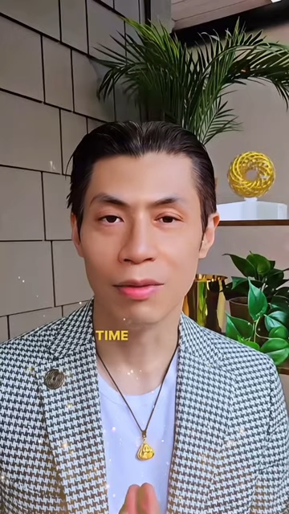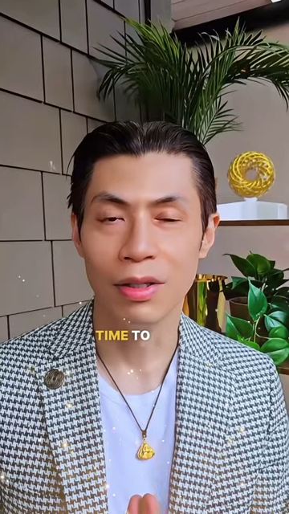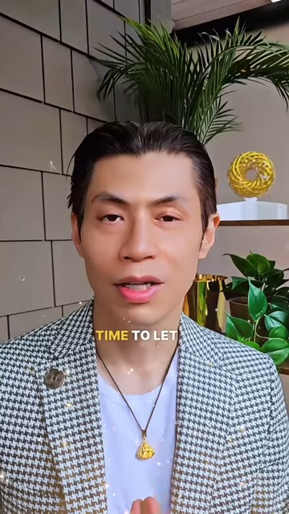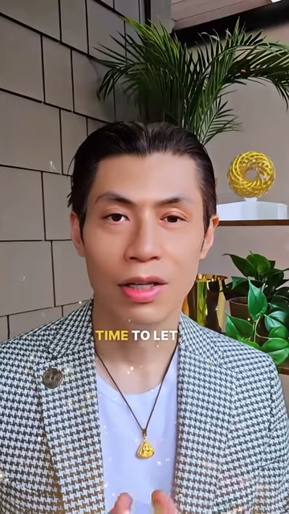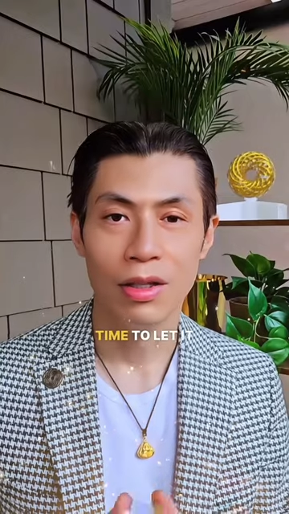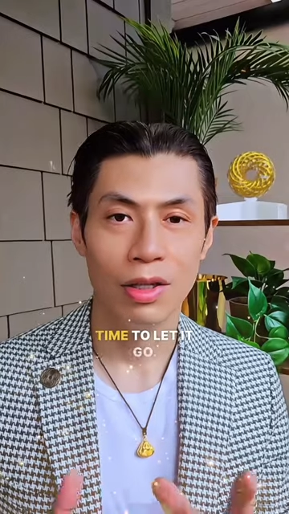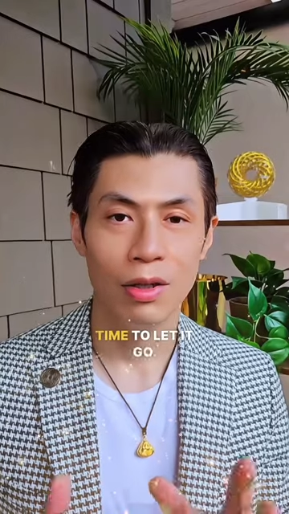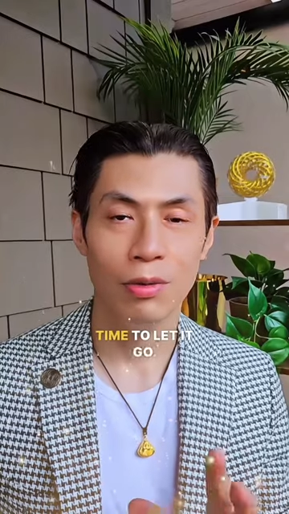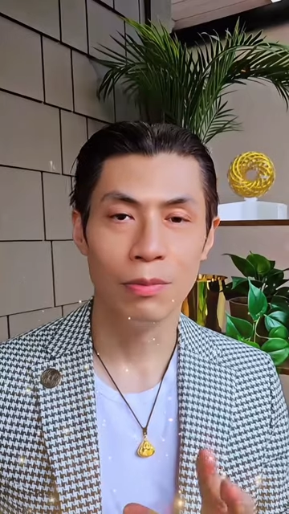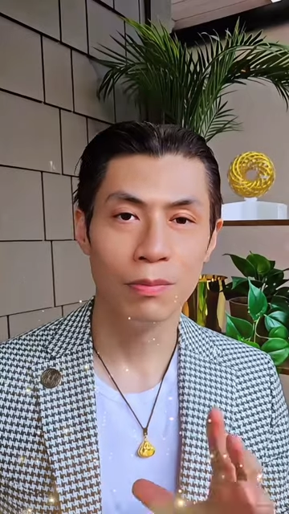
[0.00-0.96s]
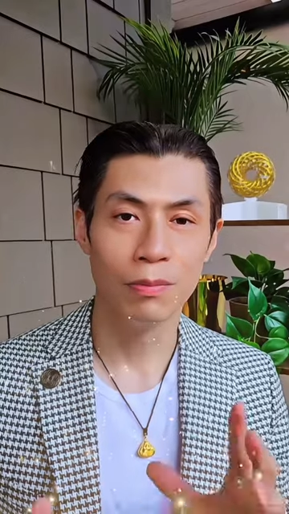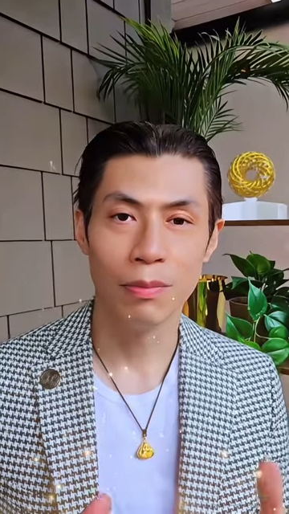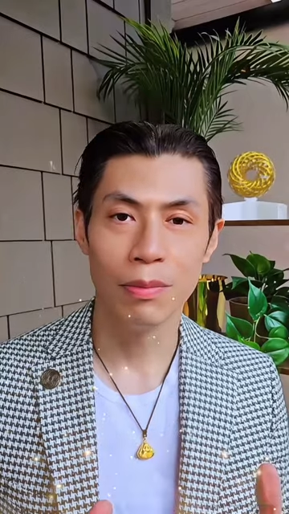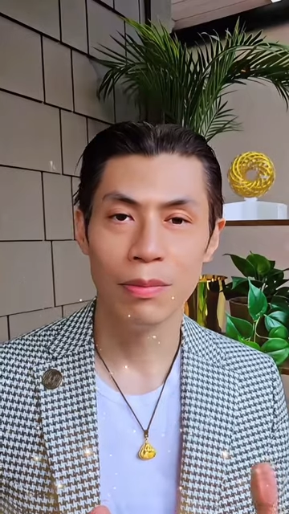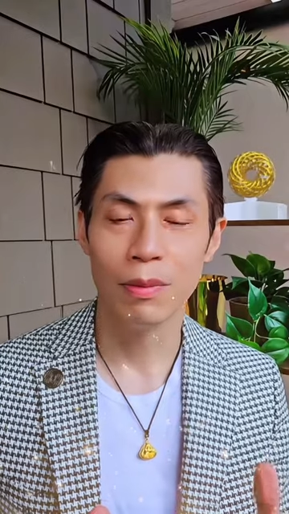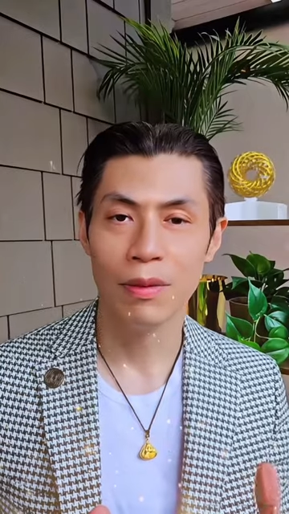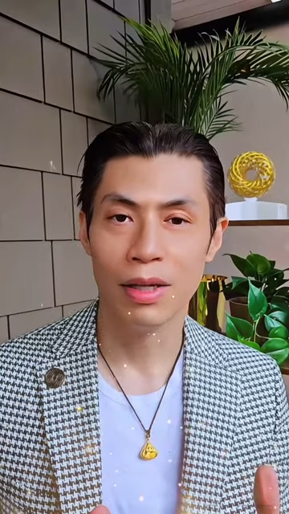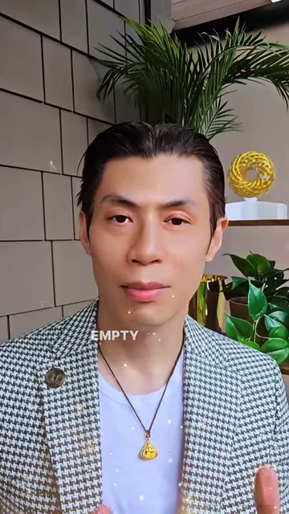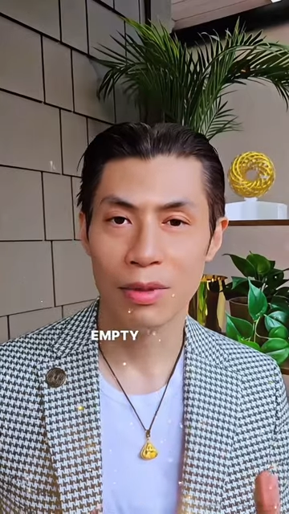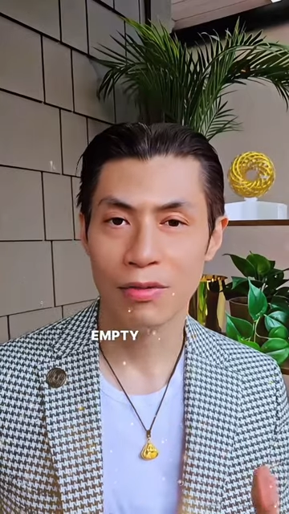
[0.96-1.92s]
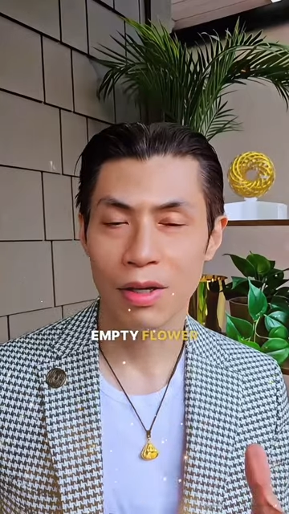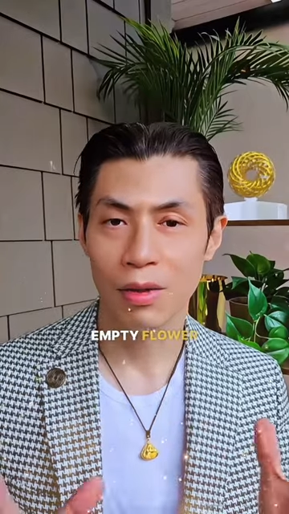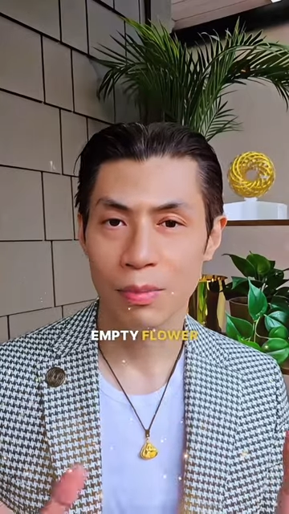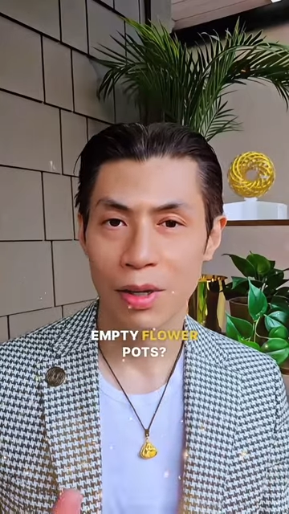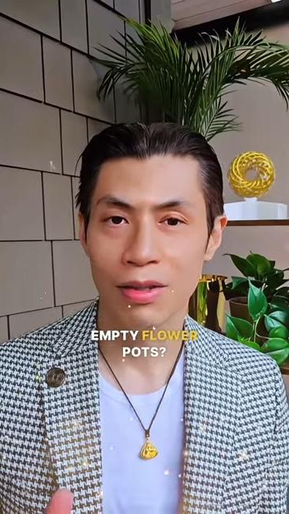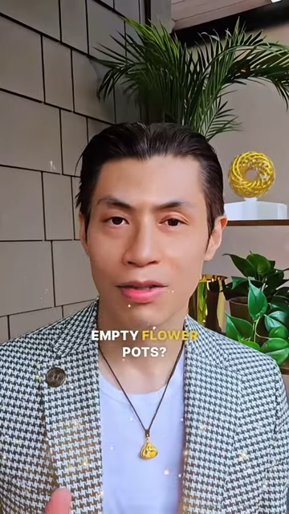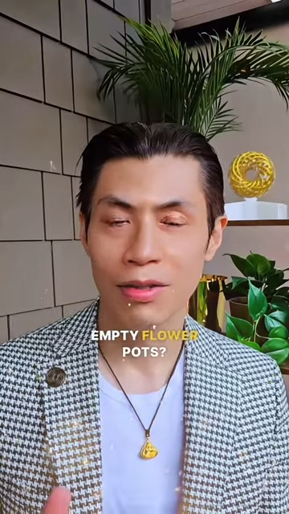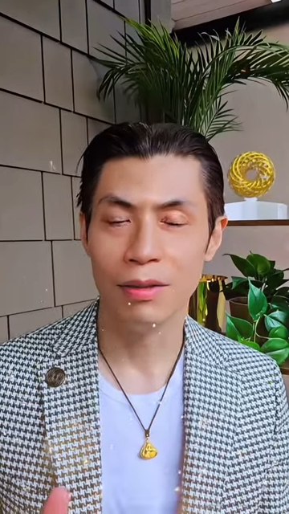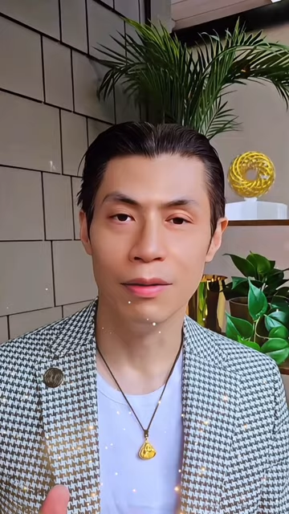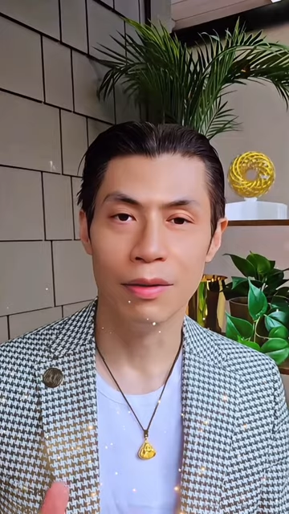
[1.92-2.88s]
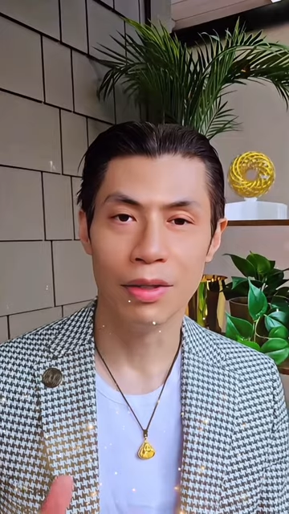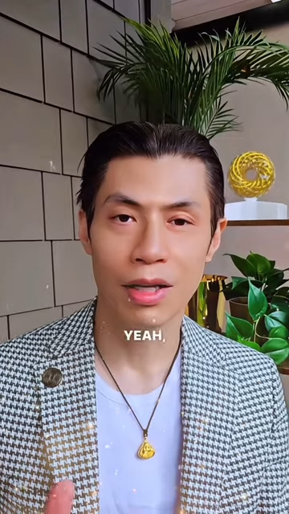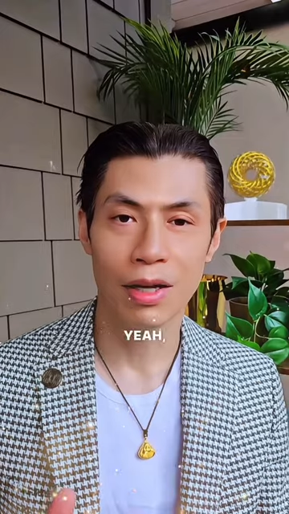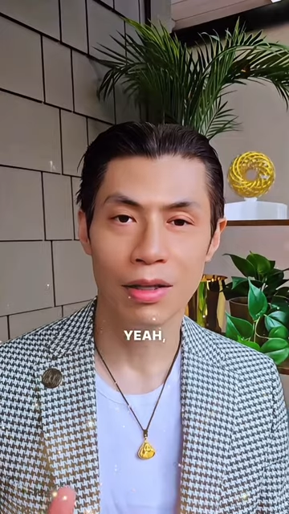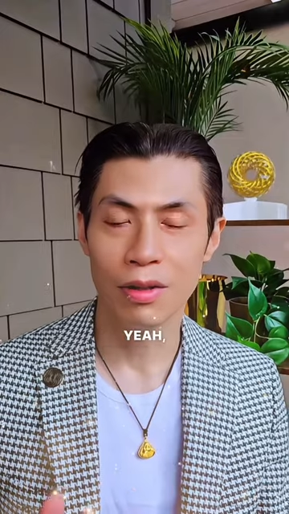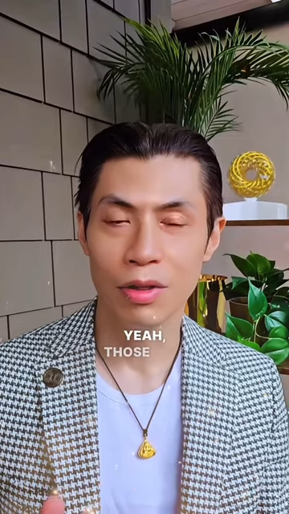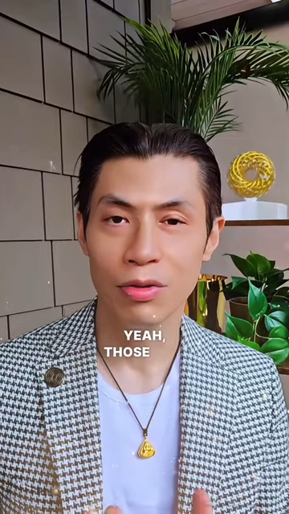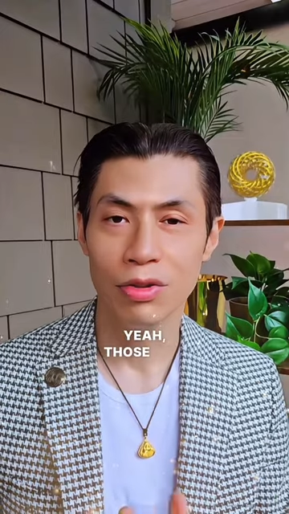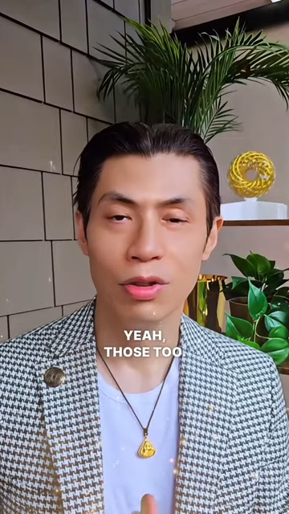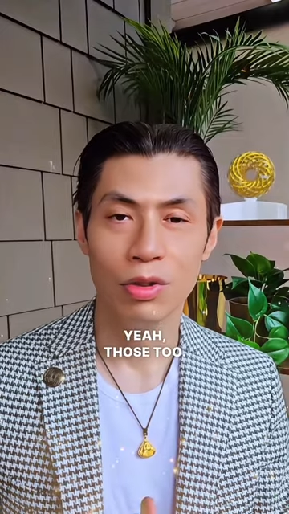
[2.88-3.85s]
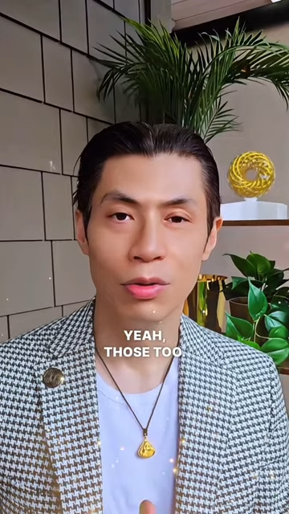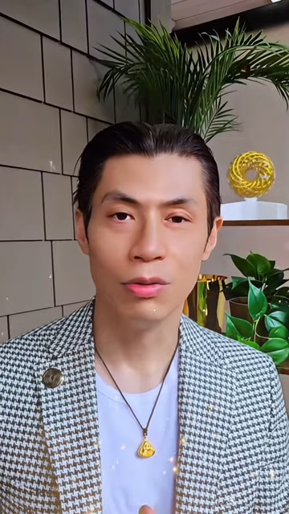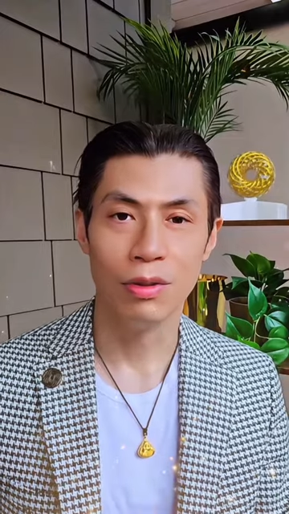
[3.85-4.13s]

to let it go. Empty flower pots? Yeah, those too.